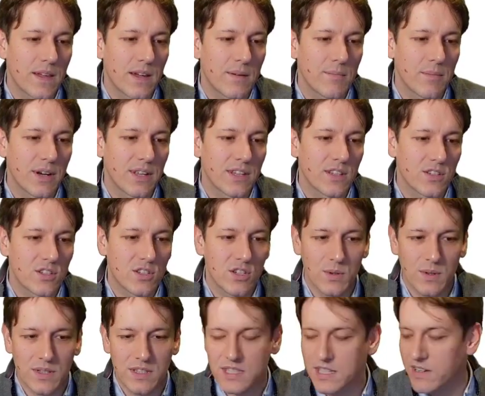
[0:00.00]
minus
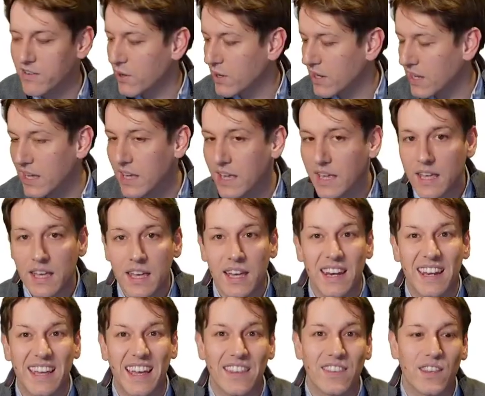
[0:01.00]
2 and 0 here.
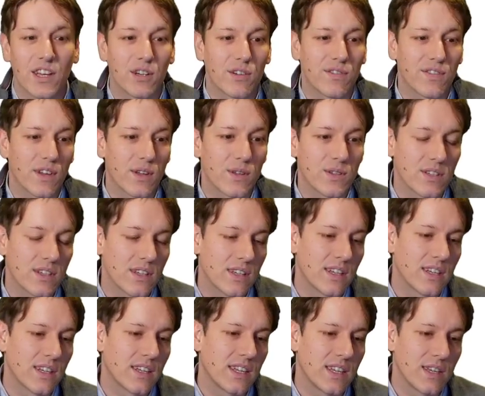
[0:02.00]
And again, none of those
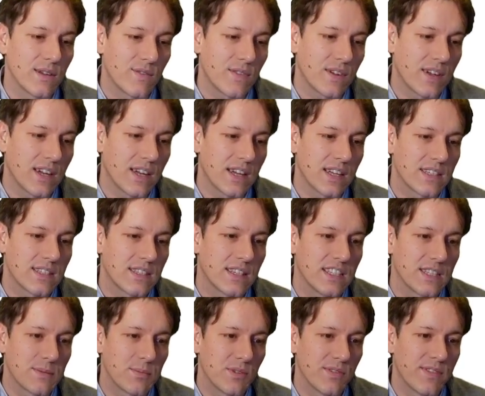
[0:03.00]
give
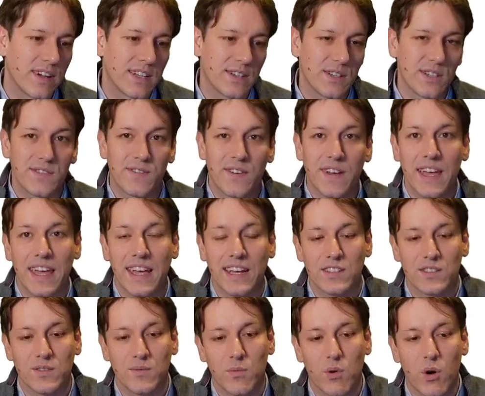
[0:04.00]
sensible values for
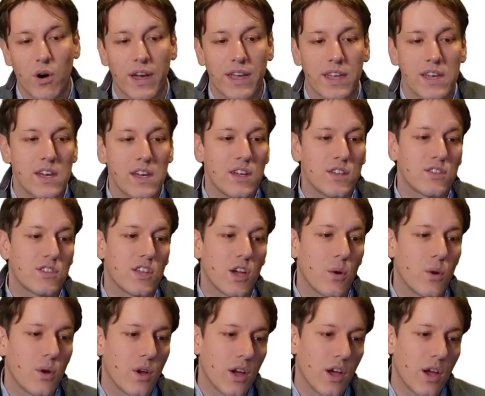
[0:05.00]
x and y.
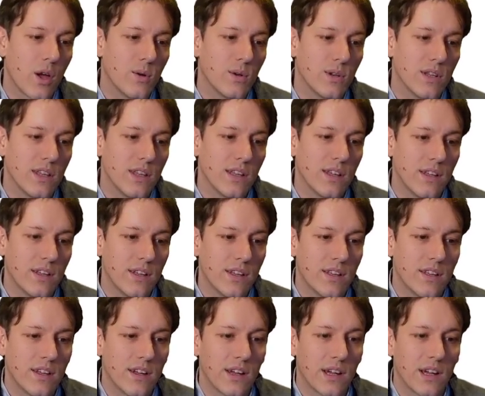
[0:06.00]
So only
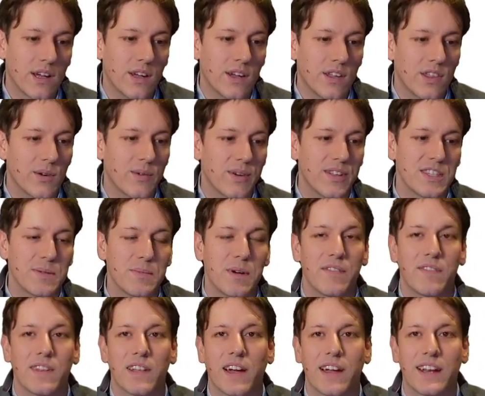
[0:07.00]
the ones
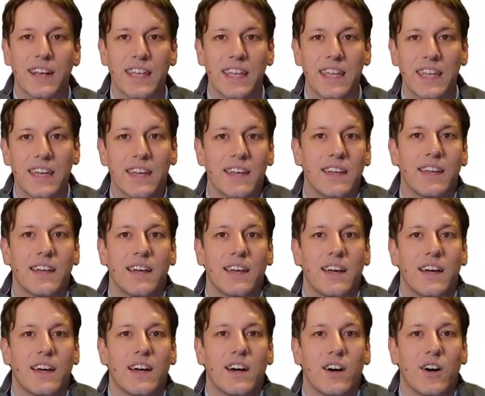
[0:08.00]
above the line here
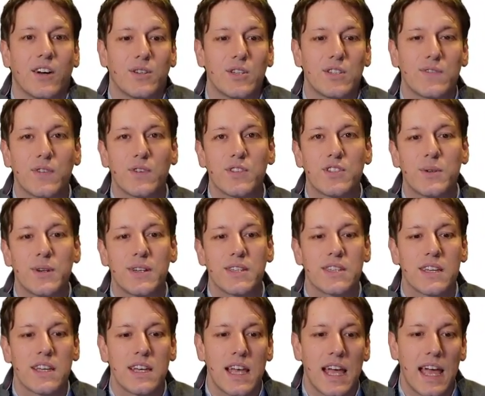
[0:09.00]
are useful to
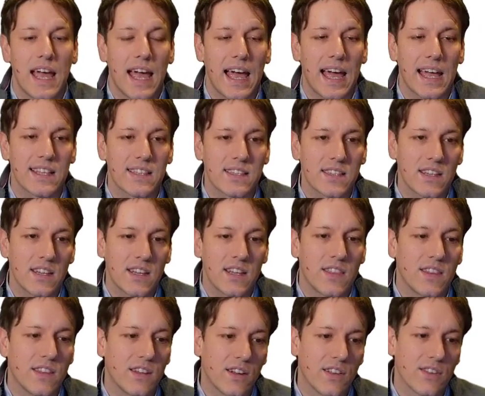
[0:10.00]
us, and
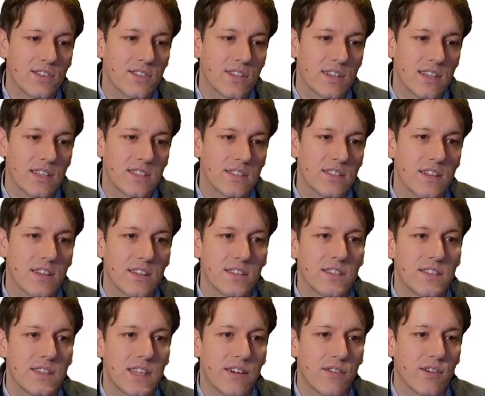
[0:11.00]
the answer is that
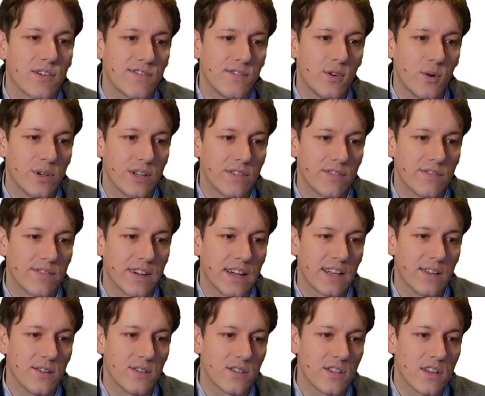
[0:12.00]
there are four different
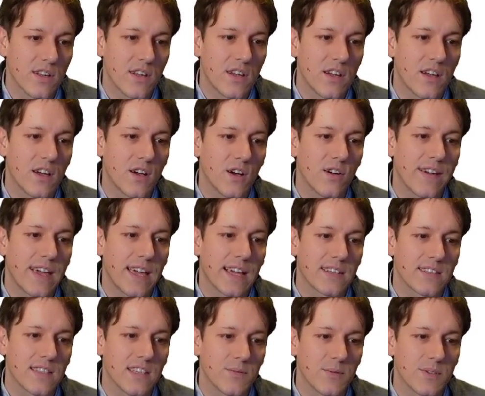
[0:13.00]
values of
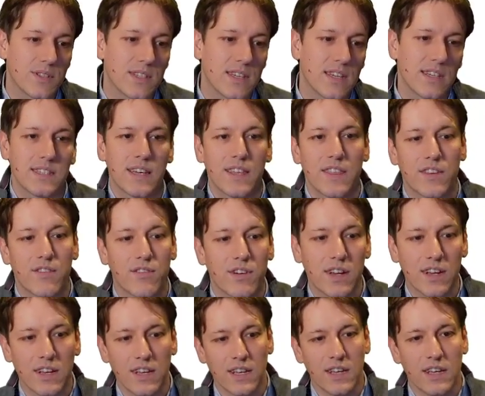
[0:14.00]
x, these ones here, 10,
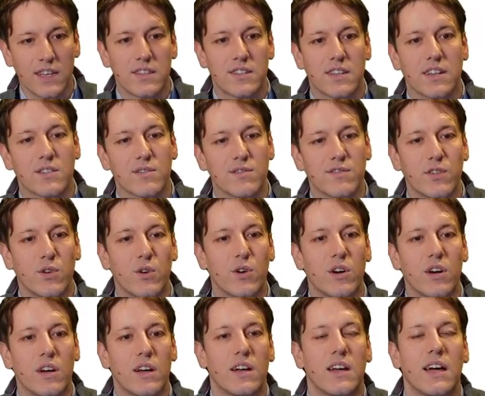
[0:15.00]
3, 6 and
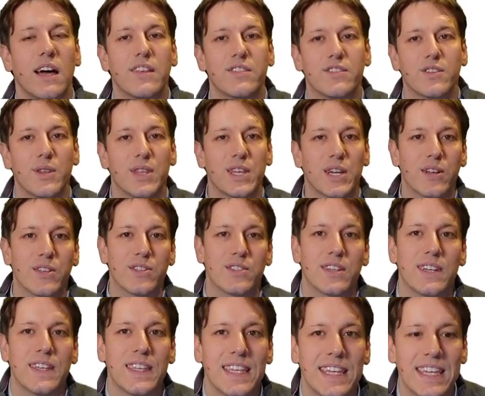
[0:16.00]
4, and so the
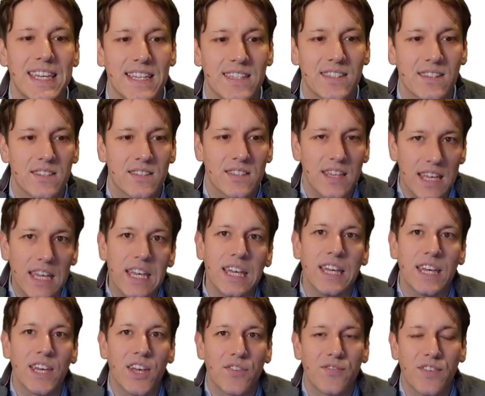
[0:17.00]
answer is C.
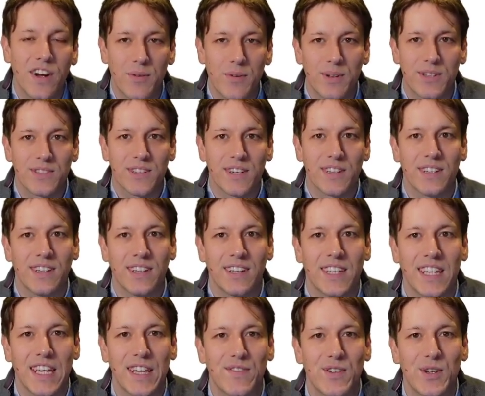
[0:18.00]
Very well done
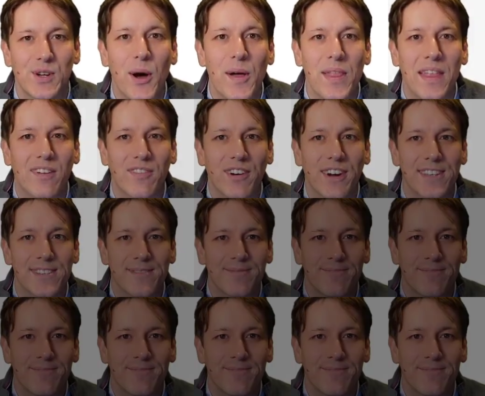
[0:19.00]
if you got that right.